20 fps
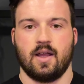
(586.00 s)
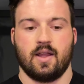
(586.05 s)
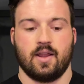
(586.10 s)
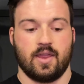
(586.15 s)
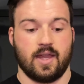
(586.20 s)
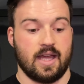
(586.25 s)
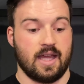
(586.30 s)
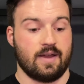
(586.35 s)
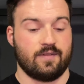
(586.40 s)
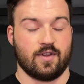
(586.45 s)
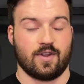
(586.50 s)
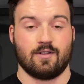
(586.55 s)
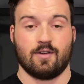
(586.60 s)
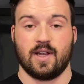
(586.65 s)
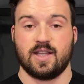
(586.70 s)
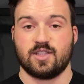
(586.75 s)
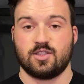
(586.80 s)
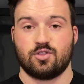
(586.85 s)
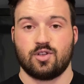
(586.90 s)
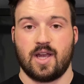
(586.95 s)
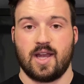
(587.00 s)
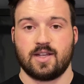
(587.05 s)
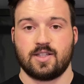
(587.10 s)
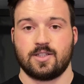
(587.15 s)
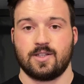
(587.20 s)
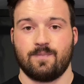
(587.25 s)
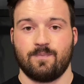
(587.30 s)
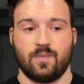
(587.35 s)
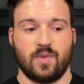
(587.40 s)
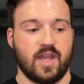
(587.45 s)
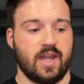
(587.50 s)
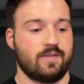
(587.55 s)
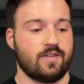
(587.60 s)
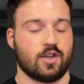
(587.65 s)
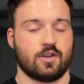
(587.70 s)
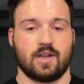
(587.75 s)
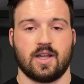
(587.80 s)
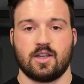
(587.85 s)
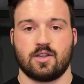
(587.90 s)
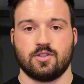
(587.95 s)
They have a great stretch, they have a
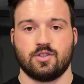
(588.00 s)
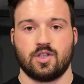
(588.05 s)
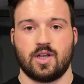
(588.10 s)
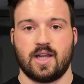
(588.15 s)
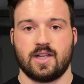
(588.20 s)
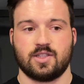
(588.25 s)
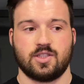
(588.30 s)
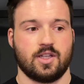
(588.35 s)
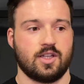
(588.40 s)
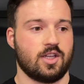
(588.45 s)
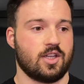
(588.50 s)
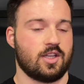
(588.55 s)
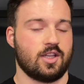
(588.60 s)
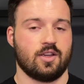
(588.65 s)
great contraction,